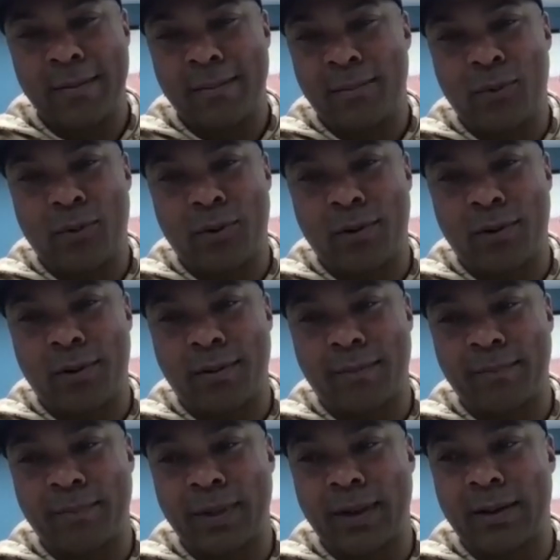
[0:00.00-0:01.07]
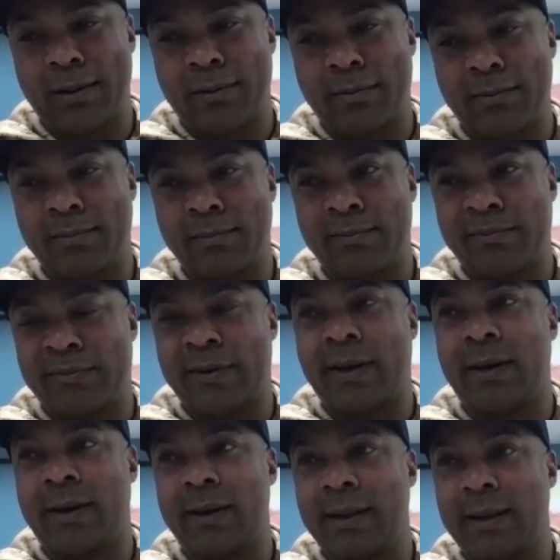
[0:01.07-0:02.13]

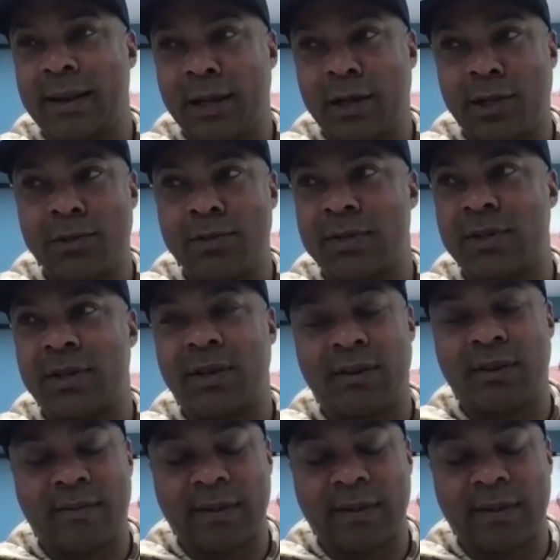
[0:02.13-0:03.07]
fun and inclusive,